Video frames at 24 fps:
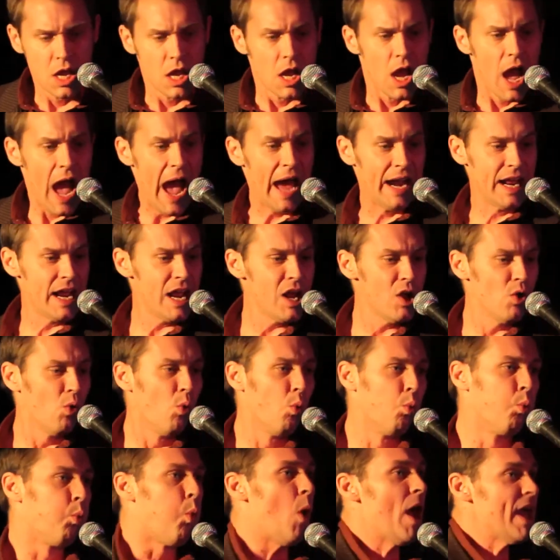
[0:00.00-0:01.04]
And he
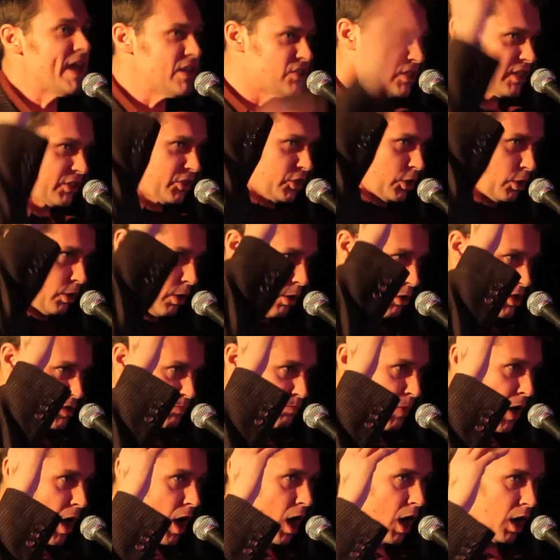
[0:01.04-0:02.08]
wings it through those
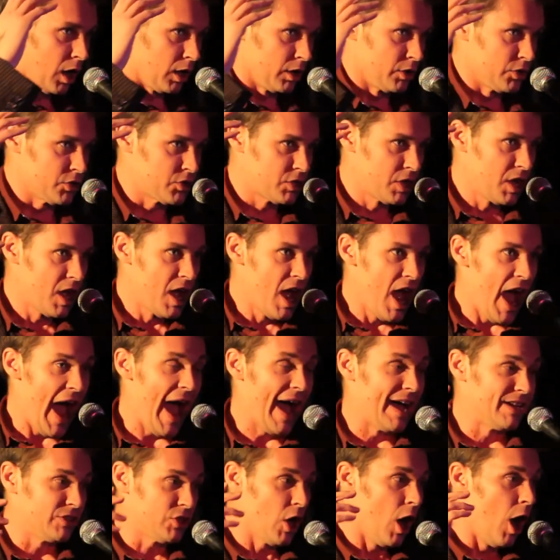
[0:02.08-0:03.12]
bars
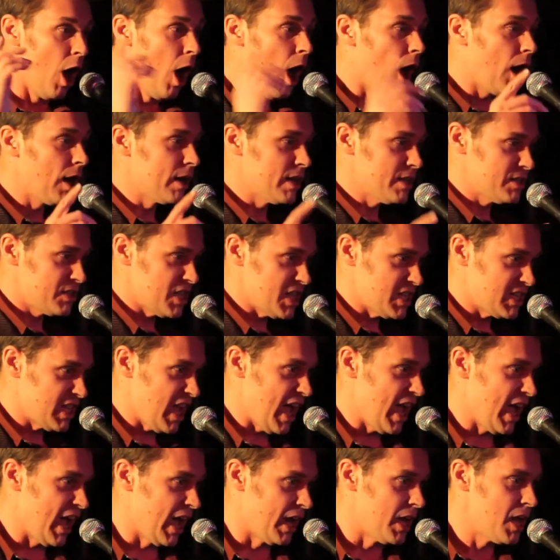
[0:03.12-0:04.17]
as hard as he
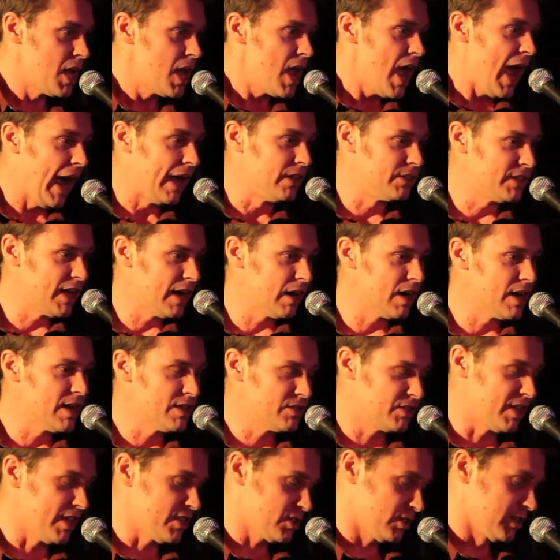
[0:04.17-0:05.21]
can. And there is
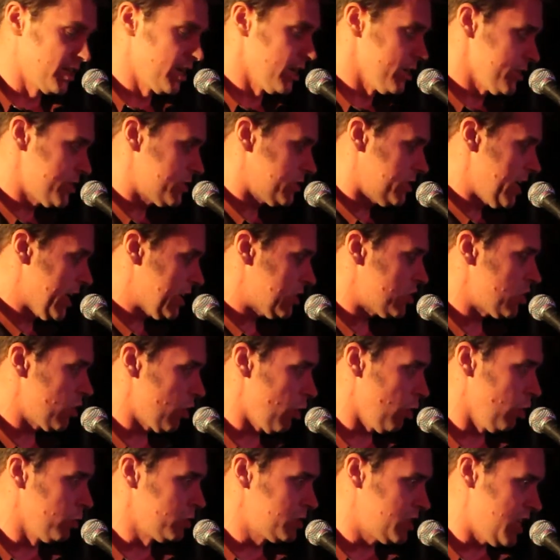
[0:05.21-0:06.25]
this little
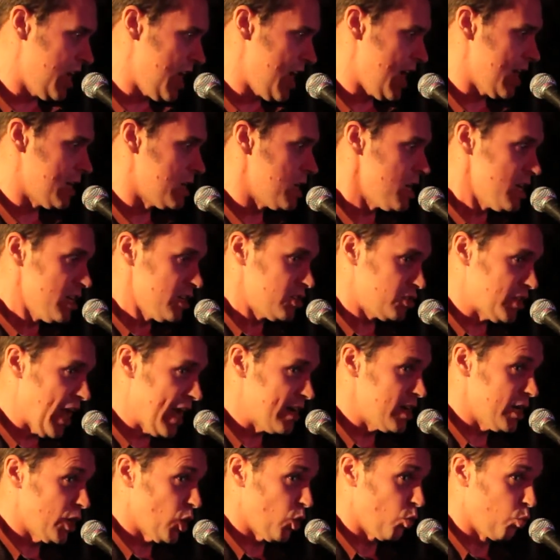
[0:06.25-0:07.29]
6-year-old kid
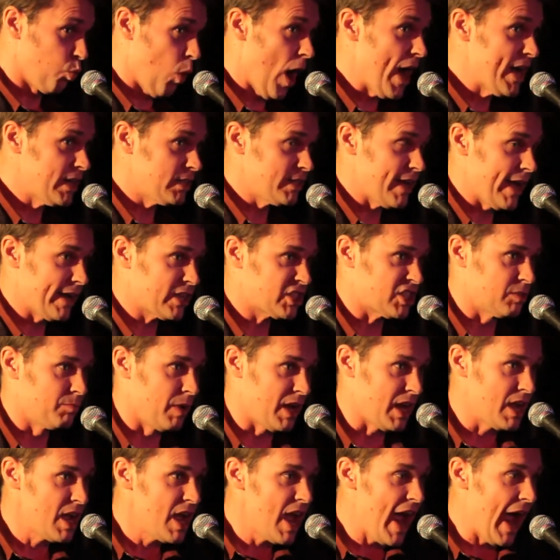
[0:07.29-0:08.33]
standing right next to
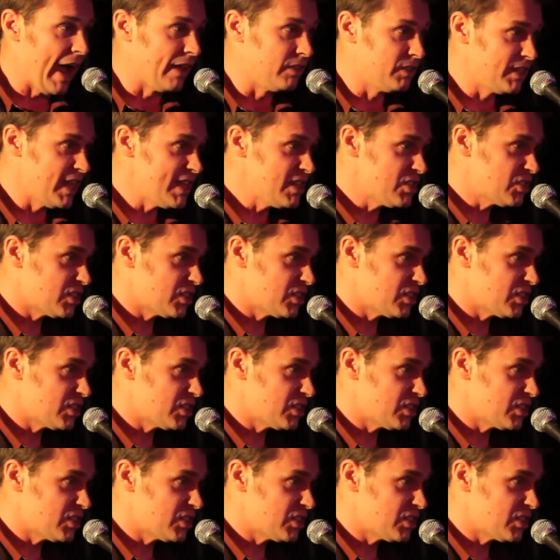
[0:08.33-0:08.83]
me, and this